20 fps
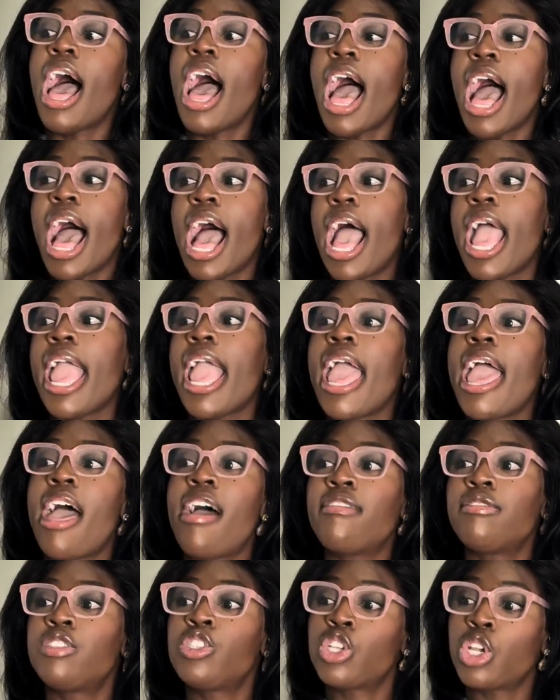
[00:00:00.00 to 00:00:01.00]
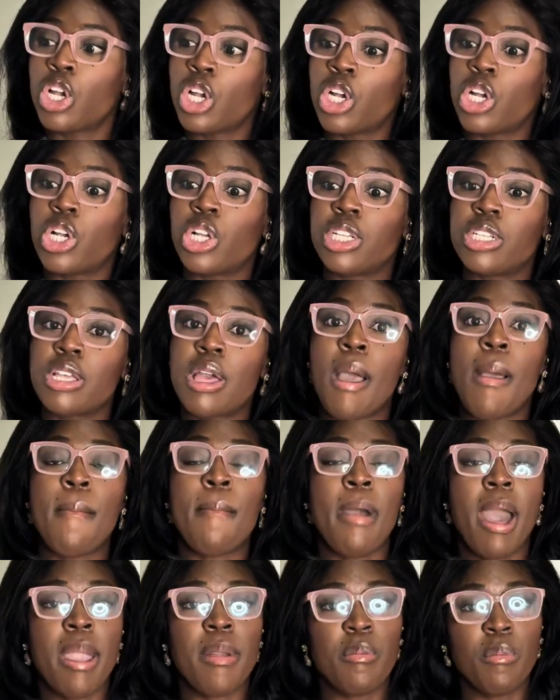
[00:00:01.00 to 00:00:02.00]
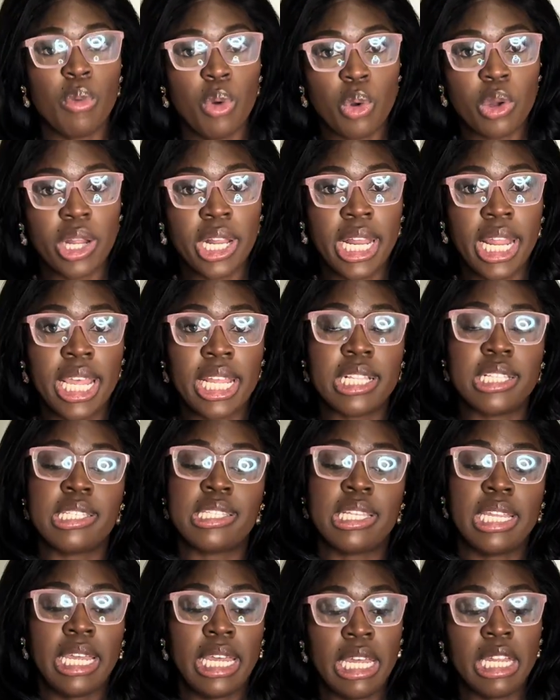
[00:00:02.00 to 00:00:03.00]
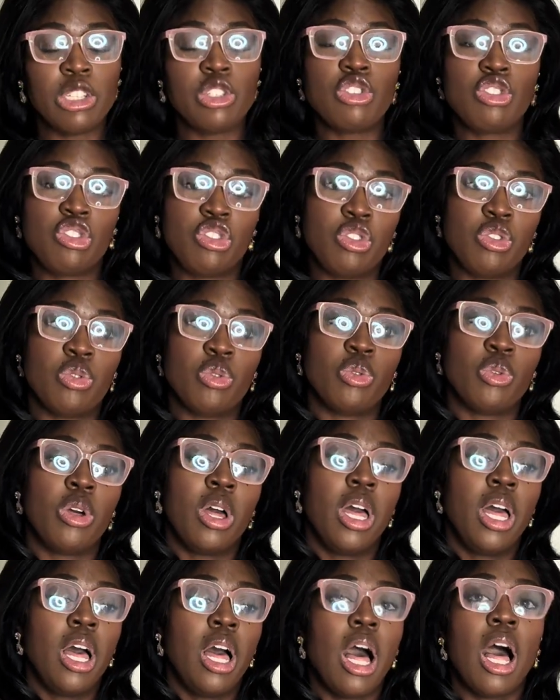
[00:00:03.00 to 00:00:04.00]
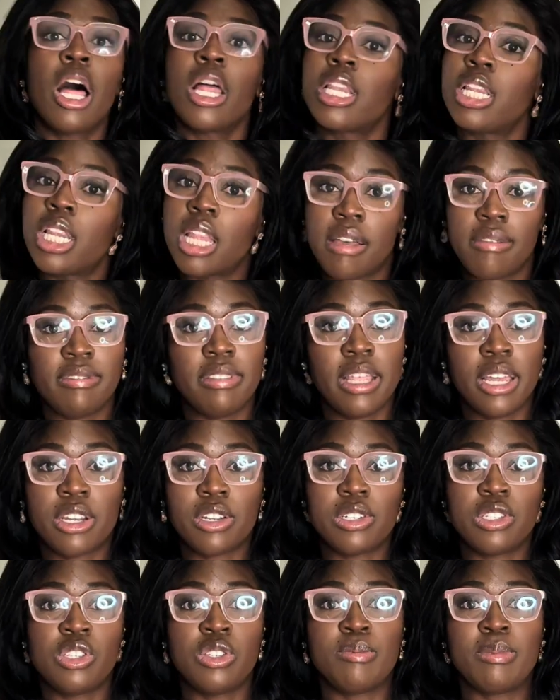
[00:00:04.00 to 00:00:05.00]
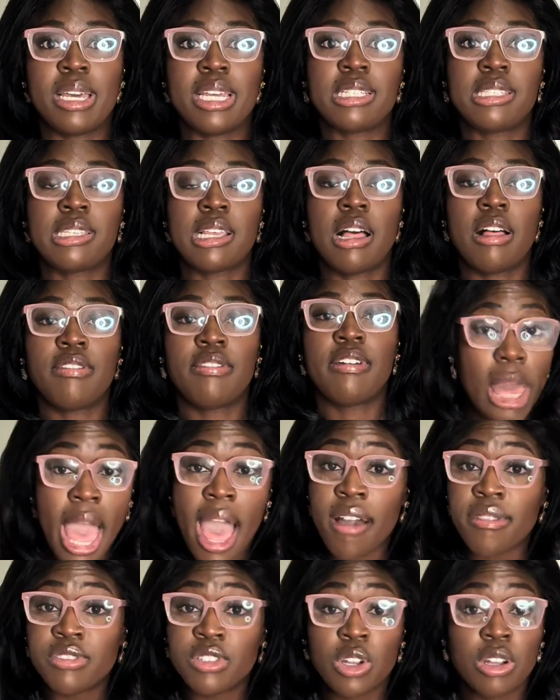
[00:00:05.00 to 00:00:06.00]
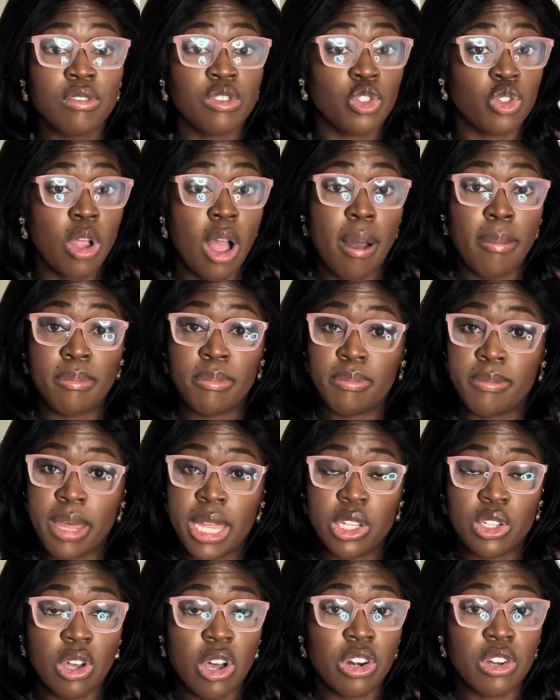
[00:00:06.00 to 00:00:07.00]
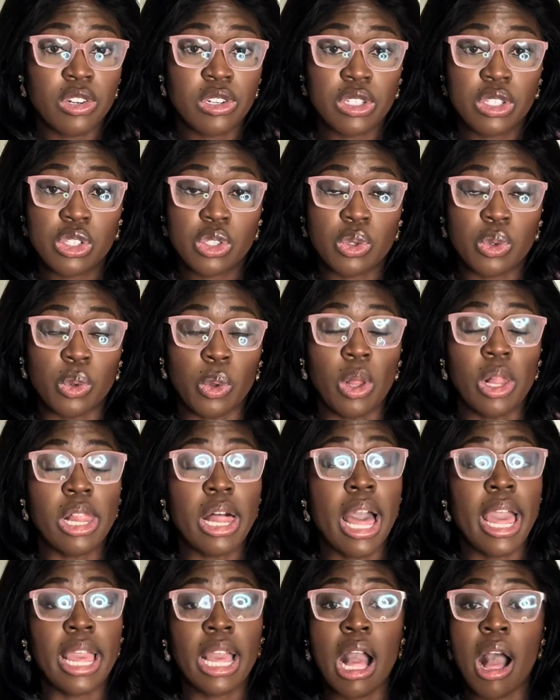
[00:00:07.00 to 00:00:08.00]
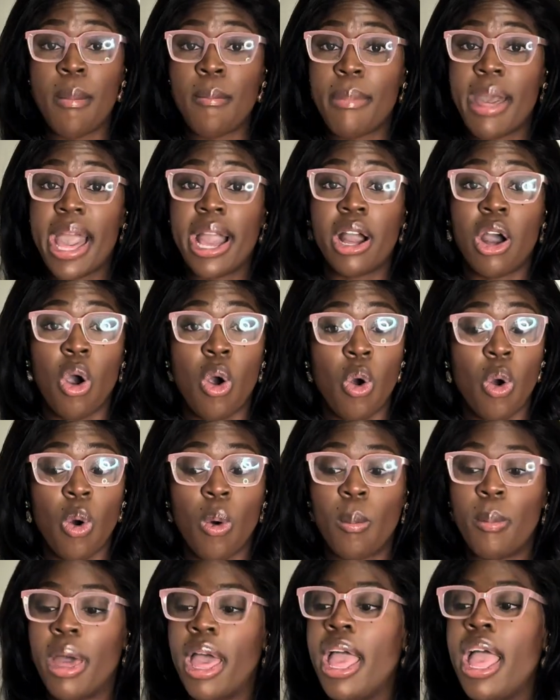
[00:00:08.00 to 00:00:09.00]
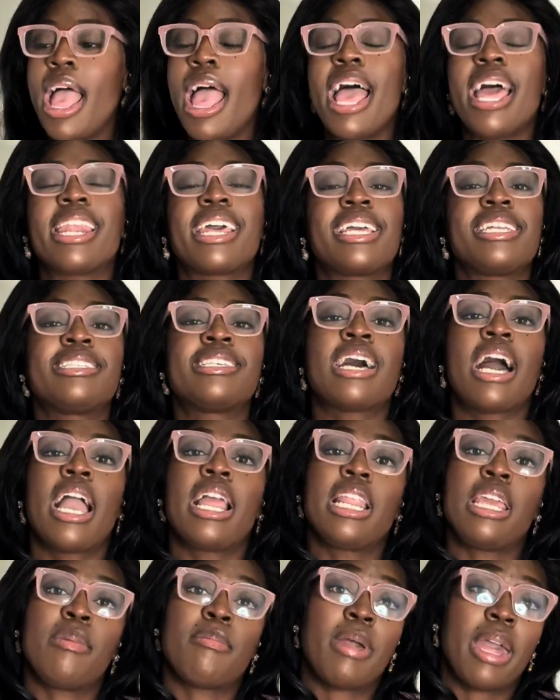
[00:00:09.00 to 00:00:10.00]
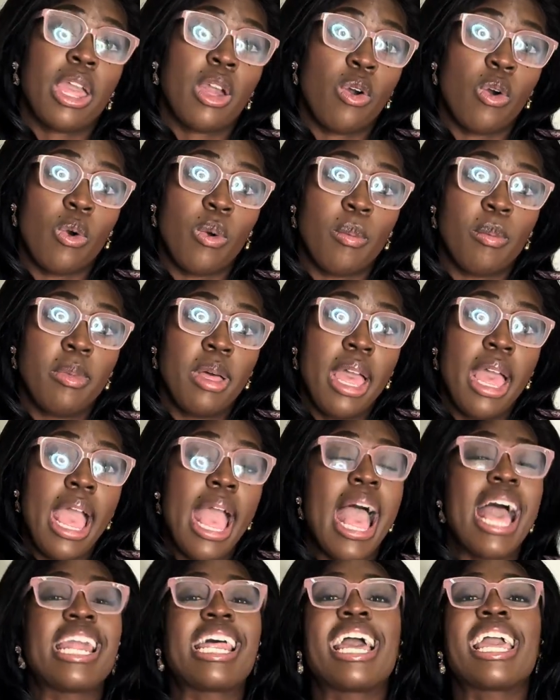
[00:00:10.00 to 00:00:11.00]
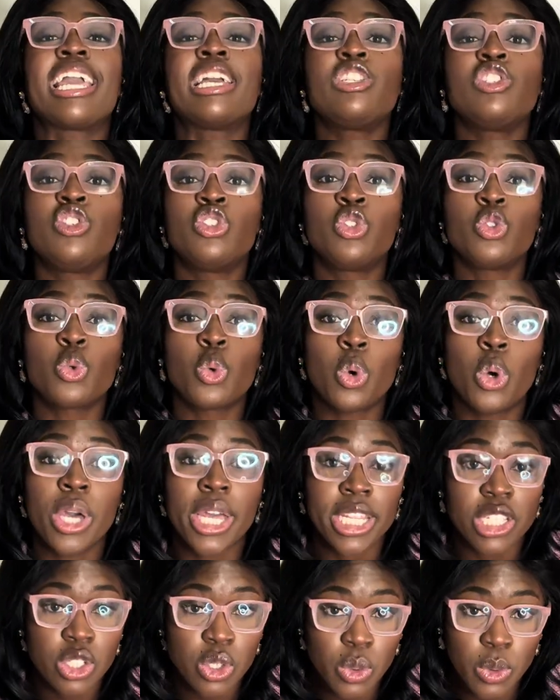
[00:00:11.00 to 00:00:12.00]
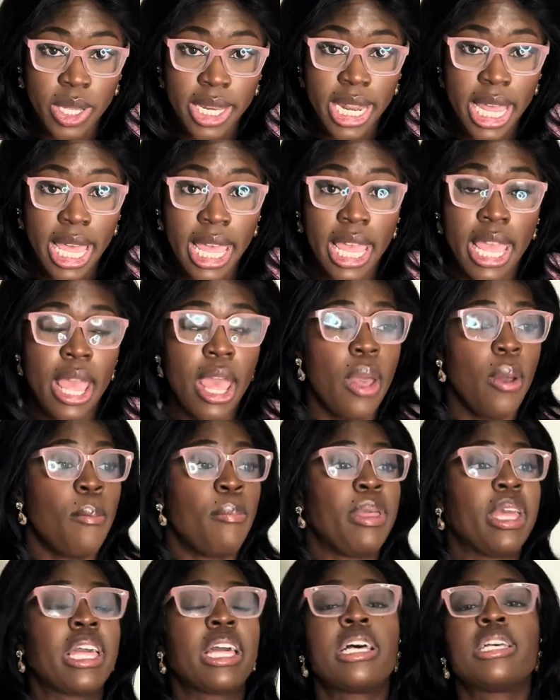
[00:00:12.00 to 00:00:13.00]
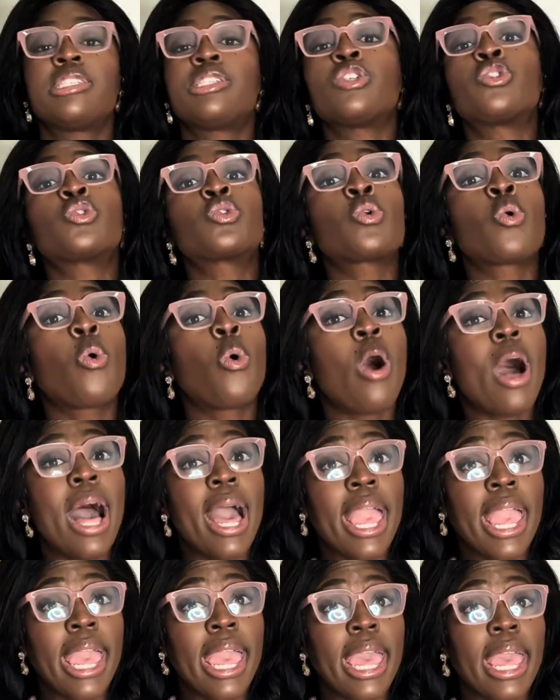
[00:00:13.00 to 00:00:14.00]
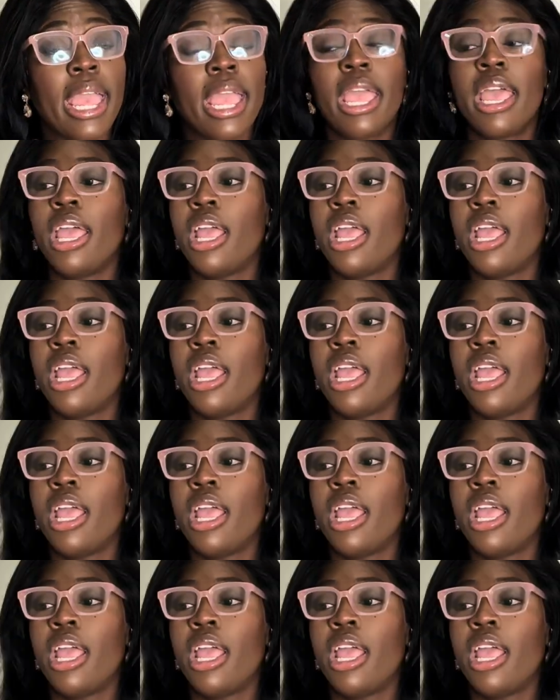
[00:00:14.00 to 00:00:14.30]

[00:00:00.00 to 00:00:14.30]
I have turned my mornings into a love letter to myself. After I've dropped my daughter to school, I come back home and I tidy my home. And I enjoy doing it because it's quiet.